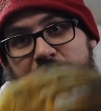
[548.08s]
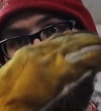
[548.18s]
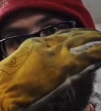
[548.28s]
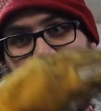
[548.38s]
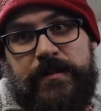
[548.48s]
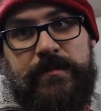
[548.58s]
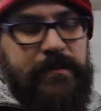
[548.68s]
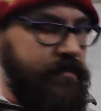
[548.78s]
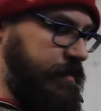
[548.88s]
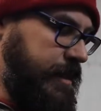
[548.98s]
nose,
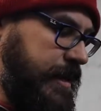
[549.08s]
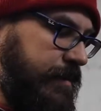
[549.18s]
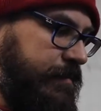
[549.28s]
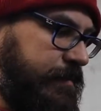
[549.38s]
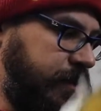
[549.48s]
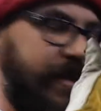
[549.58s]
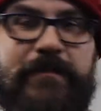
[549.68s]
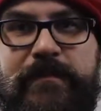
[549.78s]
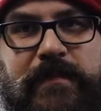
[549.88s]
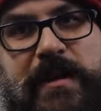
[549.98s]
you know, so
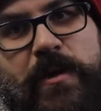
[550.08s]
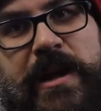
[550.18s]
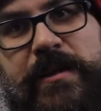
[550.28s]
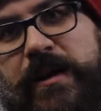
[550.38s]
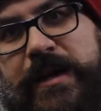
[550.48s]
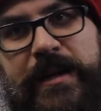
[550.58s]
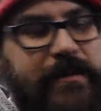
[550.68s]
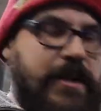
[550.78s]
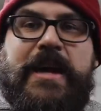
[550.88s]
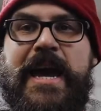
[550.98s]
you breathe on it.
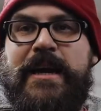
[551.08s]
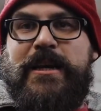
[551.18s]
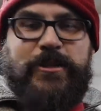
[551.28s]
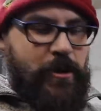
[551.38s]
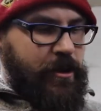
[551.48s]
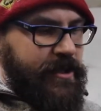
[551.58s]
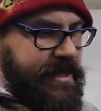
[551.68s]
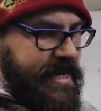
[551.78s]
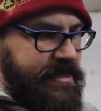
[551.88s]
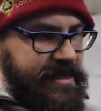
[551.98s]
You can't control the
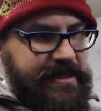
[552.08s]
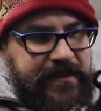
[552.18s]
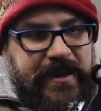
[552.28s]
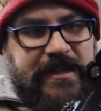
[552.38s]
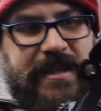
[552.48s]
distance of this